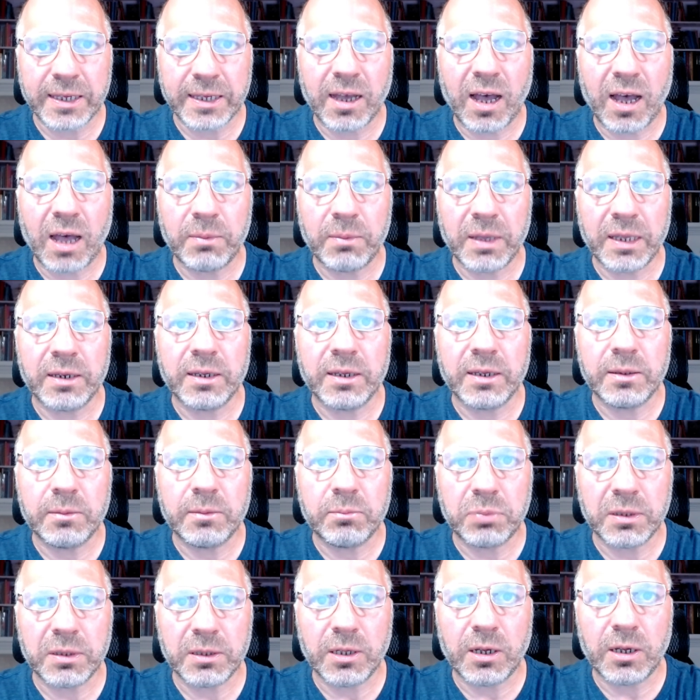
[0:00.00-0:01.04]
comment
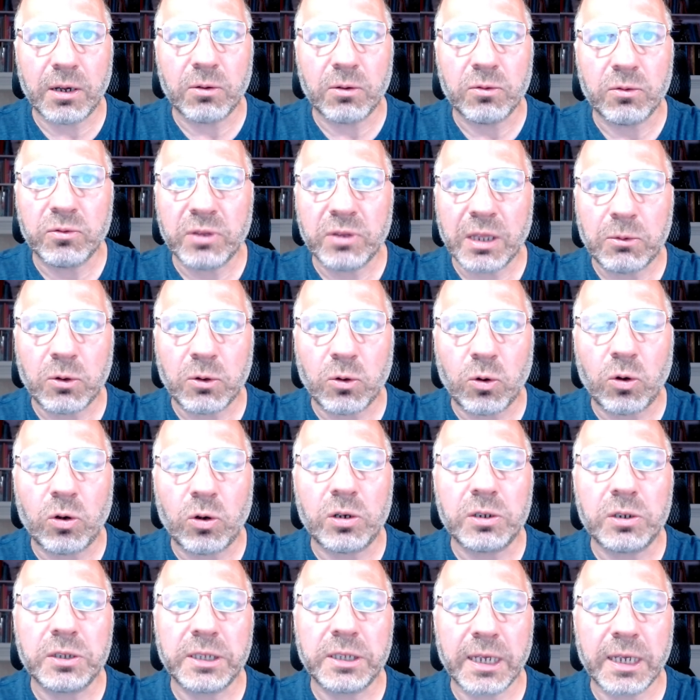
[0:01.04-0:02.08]
below, they will
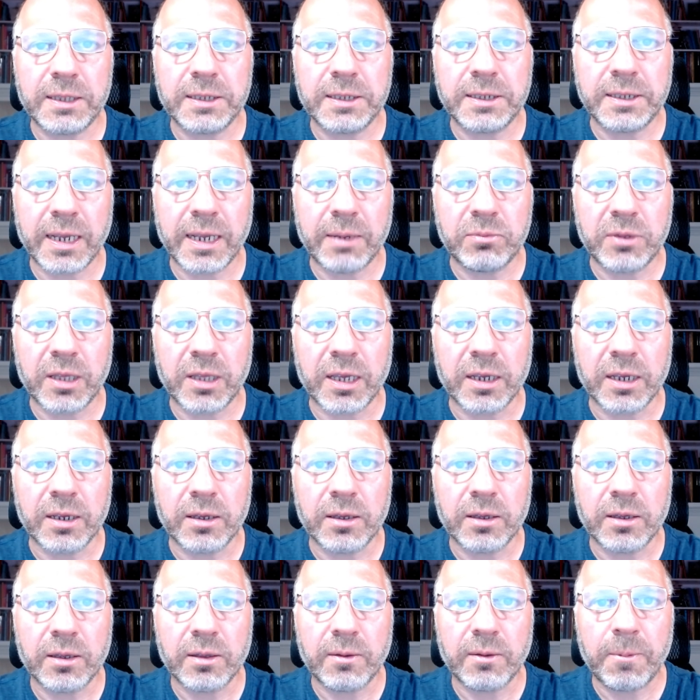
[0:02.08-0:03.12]
all say the same thing.
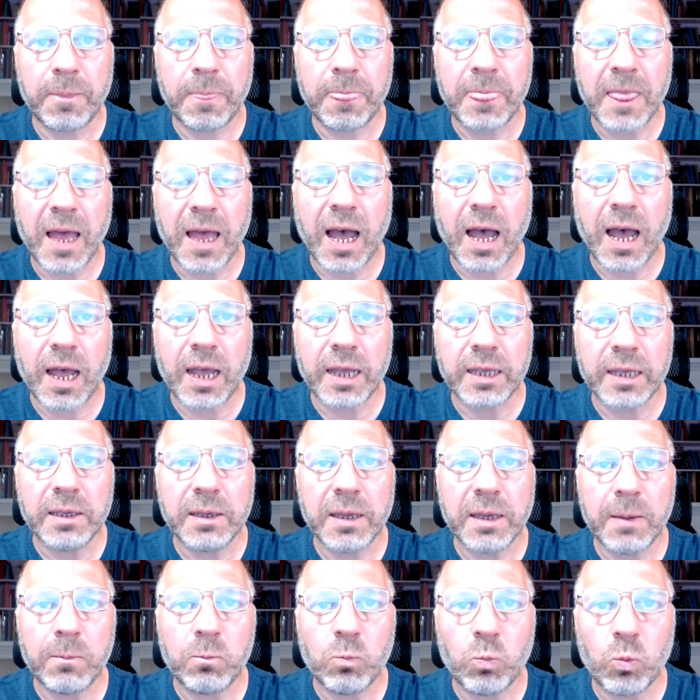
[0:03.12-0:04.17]
I
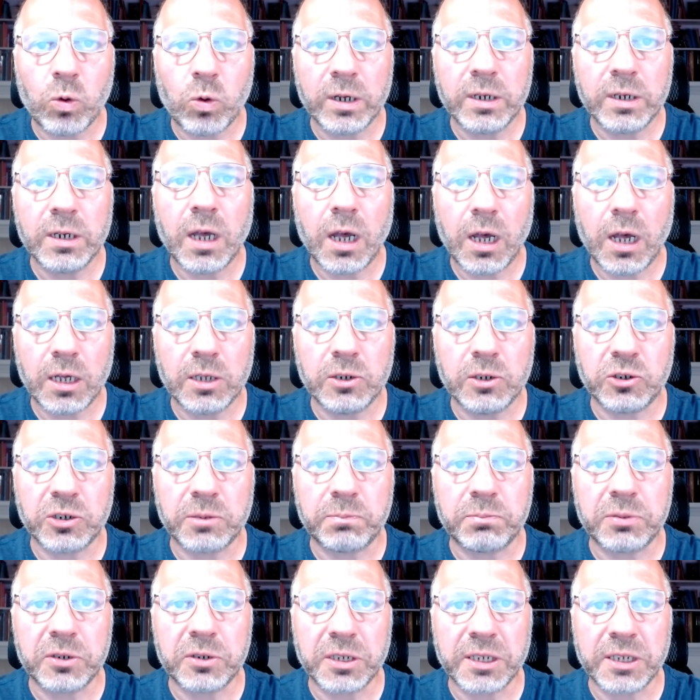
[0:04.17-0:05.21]
am
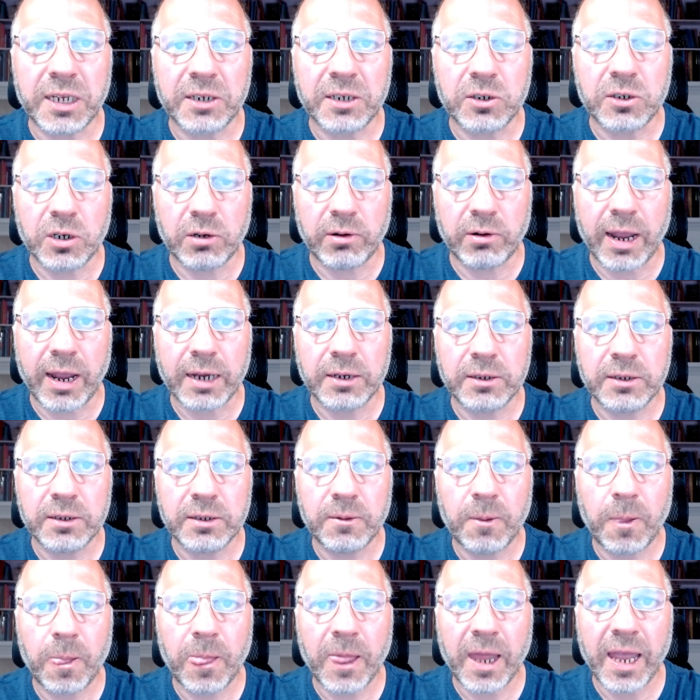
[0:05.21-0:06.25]
100% correct.
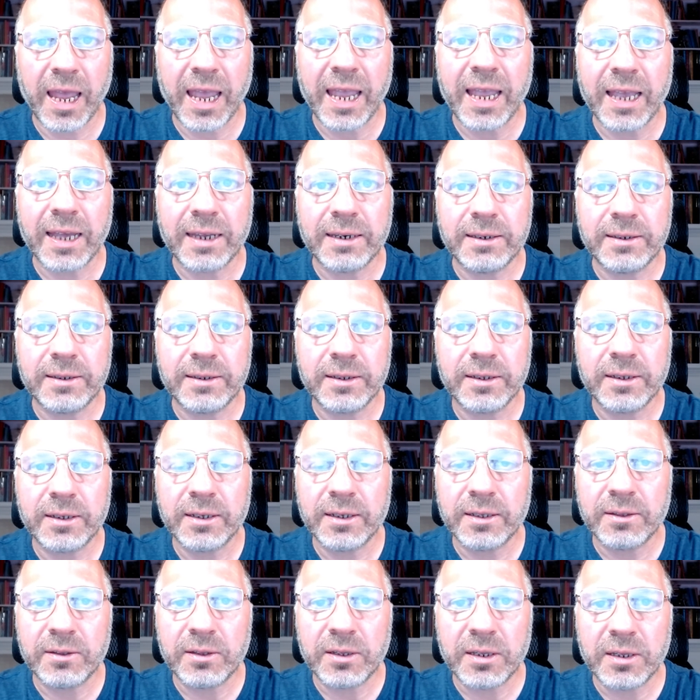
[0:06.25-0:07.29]
And
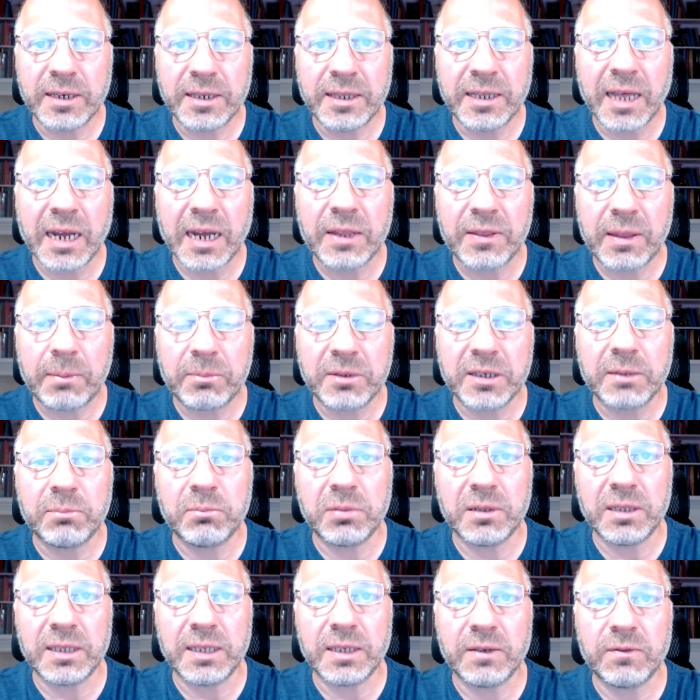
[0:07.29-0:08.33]
none of them can
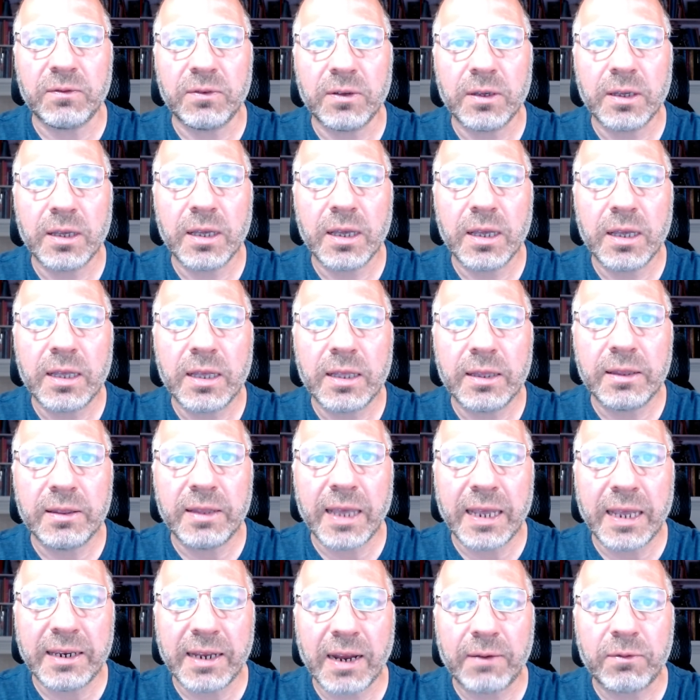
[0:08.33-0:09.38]
believe
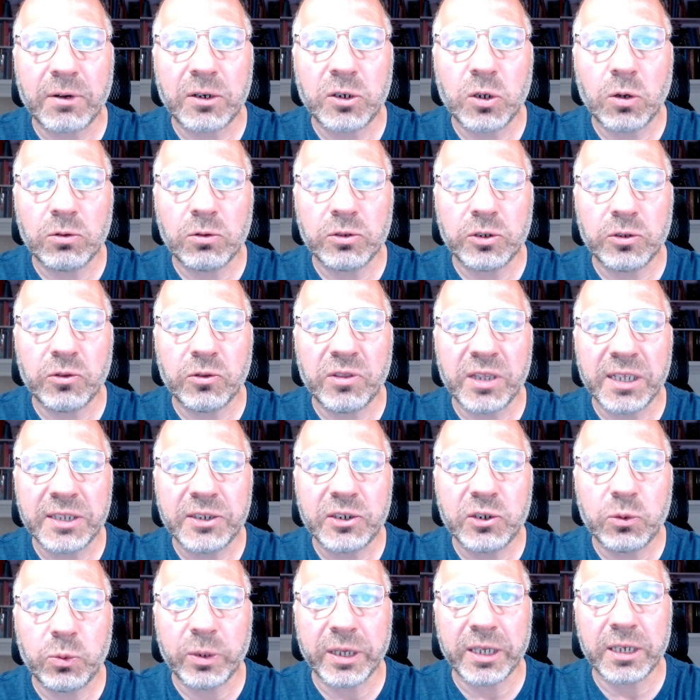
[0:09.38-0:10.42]
they never told you this
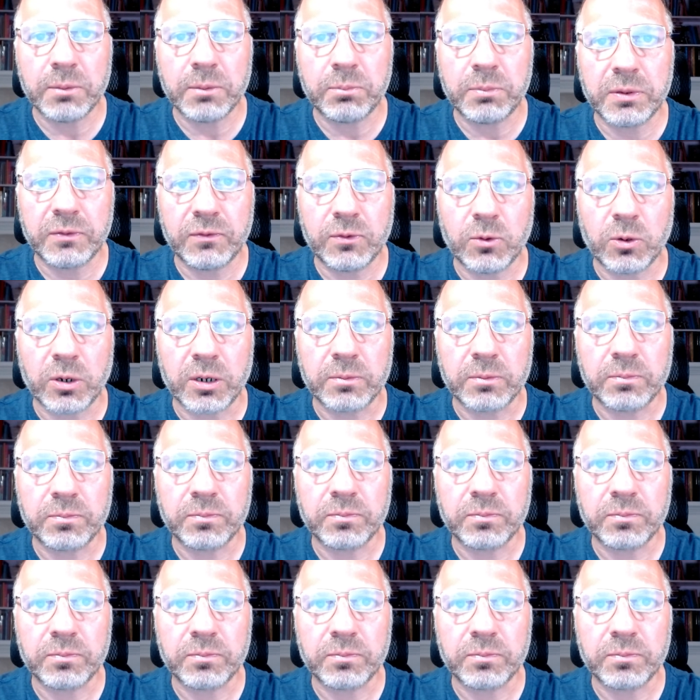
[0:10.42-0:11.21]
tweak before.